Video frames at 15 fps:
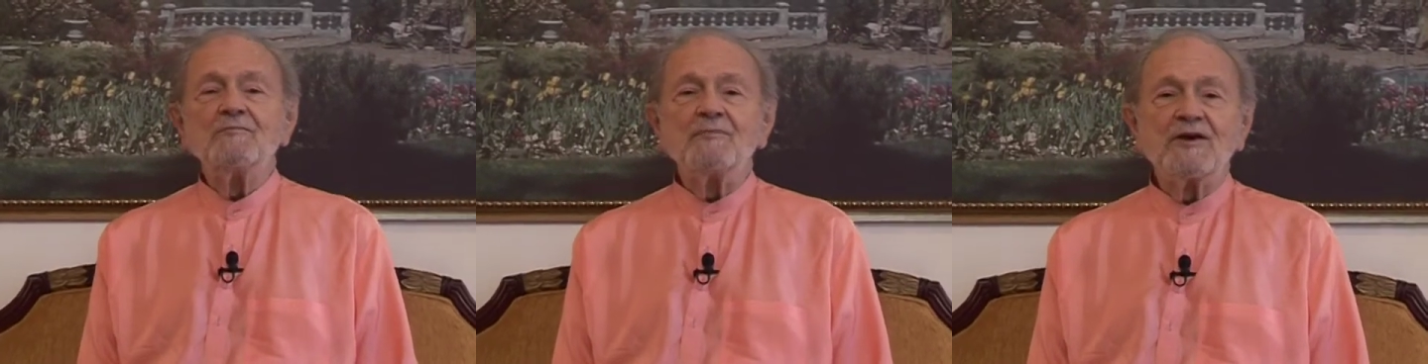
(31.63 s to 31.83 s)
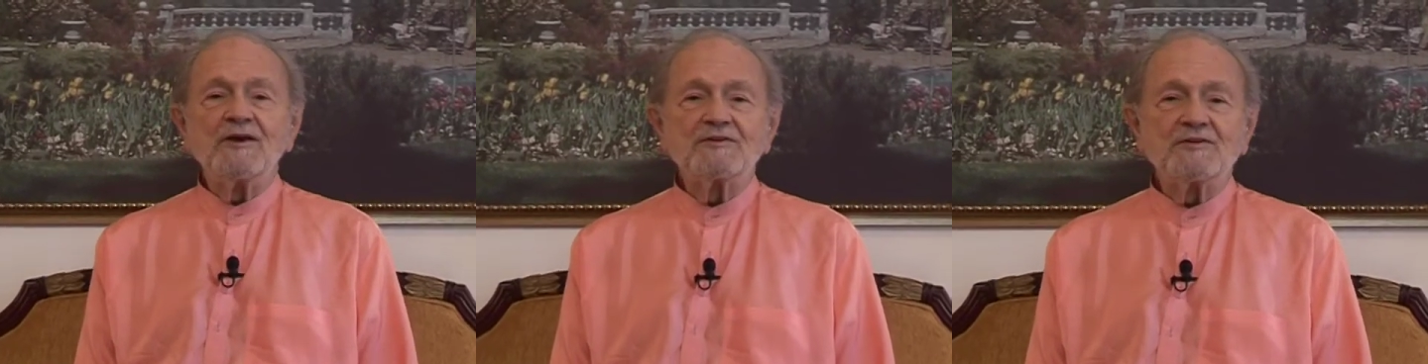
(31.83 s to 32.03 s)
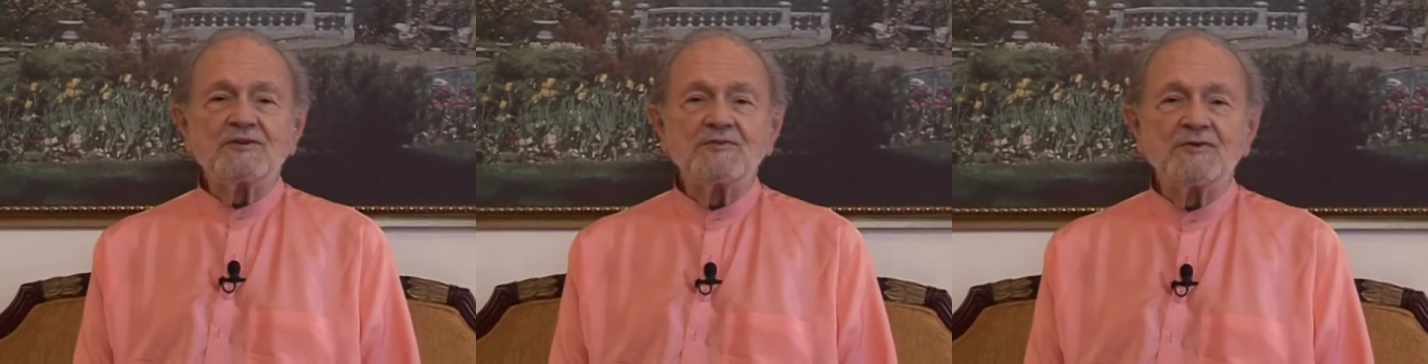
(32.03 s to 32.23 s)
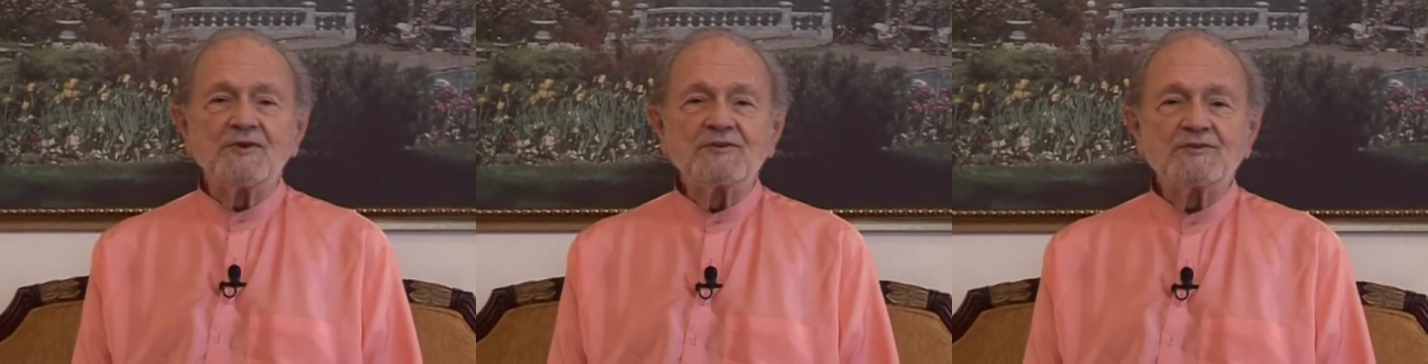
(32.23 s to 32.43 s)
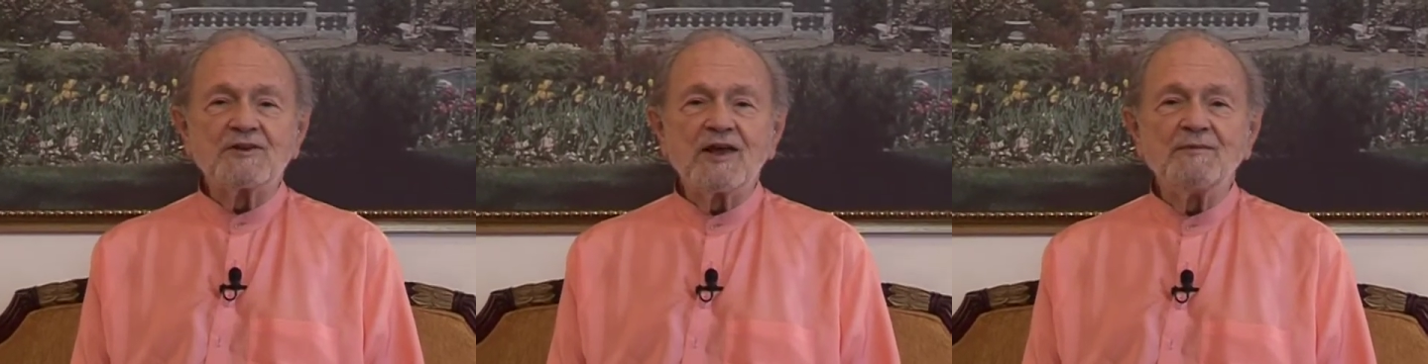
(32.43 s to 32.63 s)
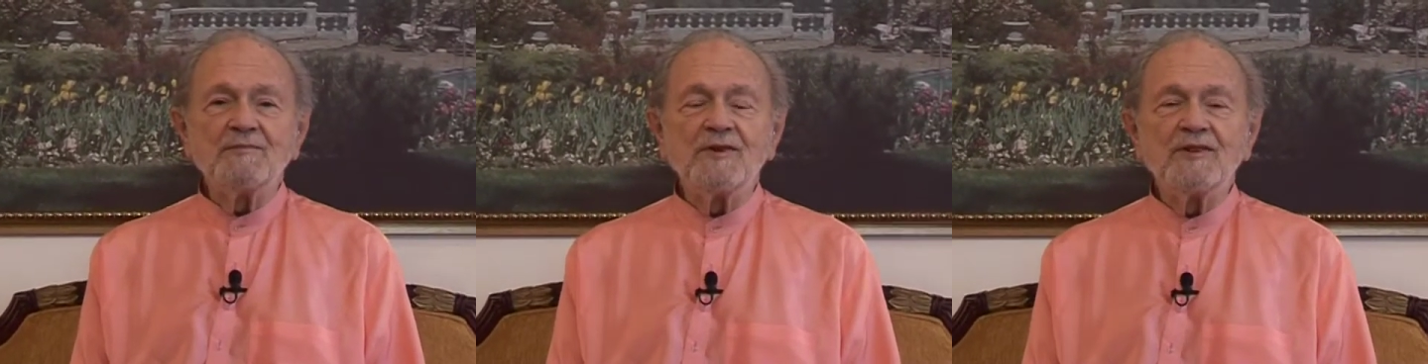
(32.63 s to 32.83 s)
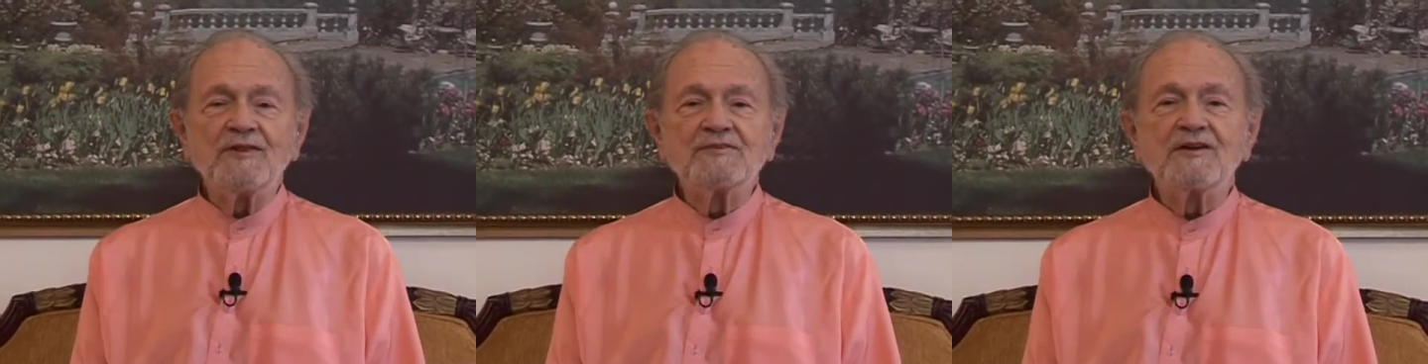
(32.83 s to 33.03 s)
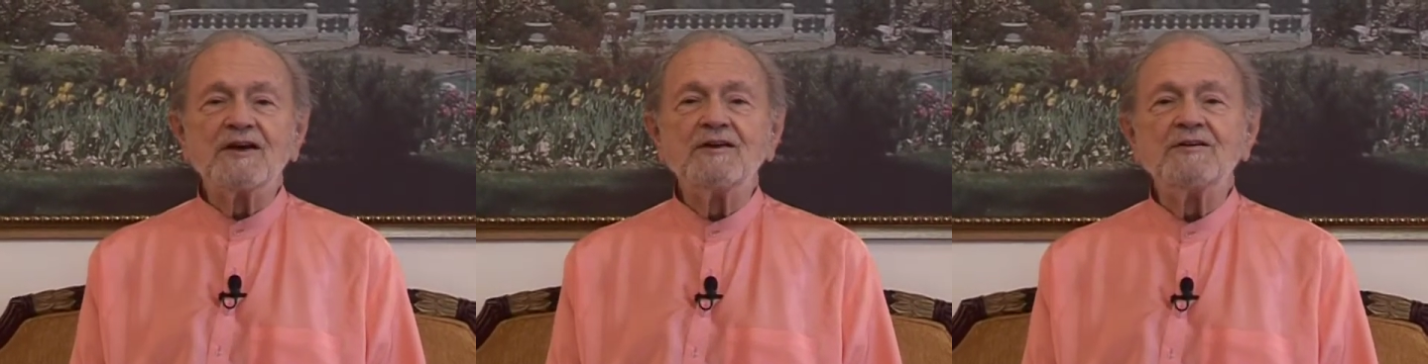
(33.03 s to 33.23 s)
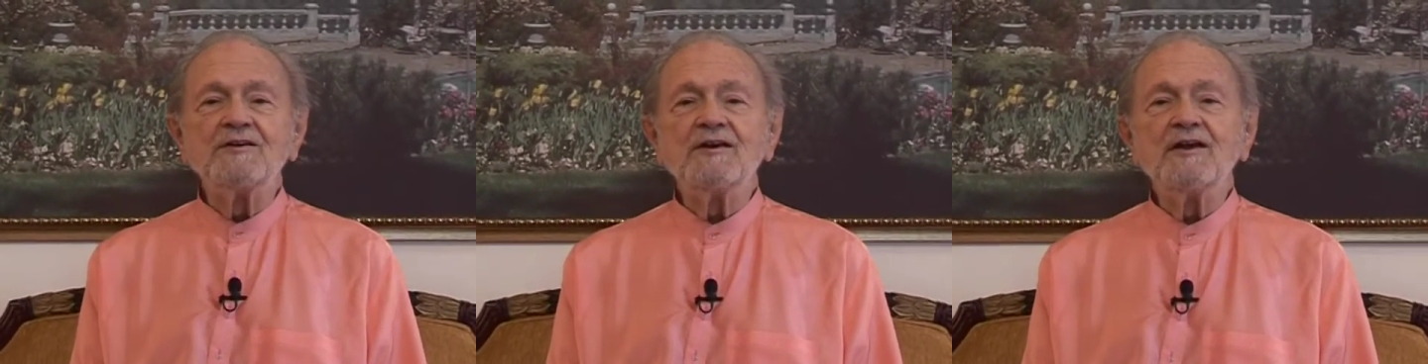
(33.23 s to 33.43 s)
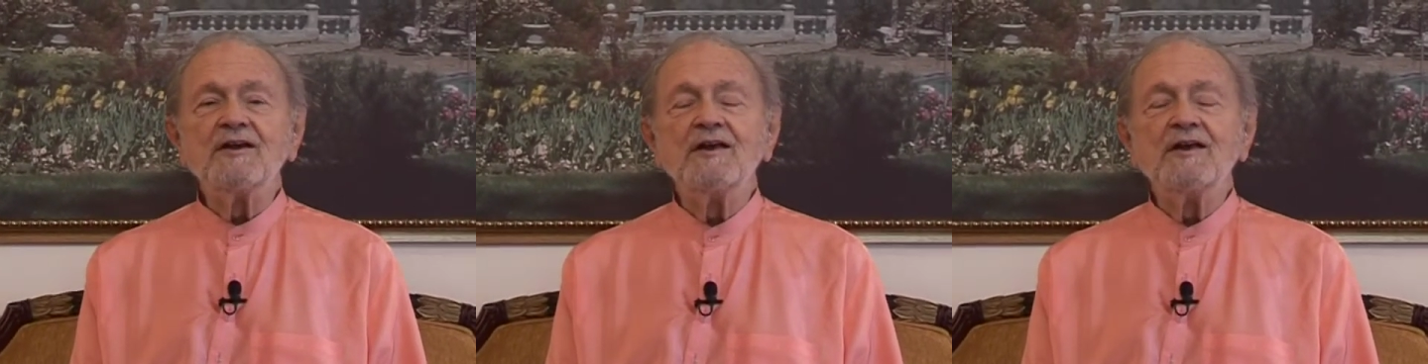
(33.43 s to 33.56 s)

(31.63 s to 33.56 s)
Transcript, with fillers: Master first came to this country.